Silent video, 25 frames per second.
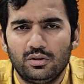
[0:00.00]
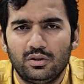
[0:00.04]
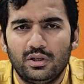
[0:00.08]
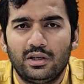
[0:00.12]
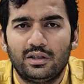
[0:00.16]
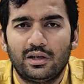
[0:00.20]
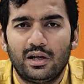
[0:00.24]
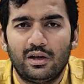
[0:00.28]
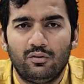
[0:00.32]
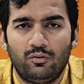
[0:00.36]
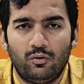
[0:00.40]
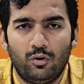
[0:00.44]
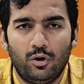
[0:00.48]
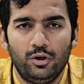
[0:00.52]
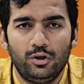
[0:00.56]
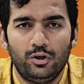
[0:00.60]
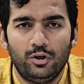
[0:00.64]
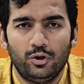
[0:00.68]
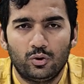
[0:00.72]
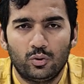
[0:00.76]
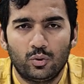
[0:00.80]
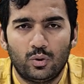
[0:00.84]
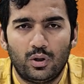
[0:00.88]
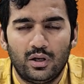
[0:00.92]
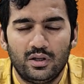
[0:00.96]
that I want
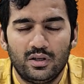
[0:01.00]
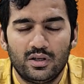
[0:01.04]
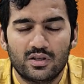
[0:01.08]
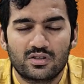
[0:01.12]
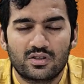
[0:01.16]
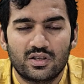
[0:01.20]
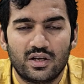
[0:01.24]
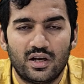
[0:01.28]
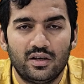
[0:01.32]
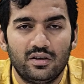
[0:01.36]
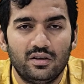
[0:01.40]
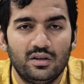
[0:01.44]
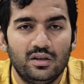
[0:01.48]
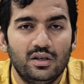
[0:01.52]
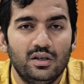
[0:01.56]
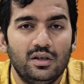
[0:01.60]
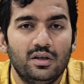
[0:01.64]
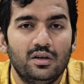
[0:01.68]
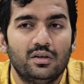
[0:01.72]
you to understand,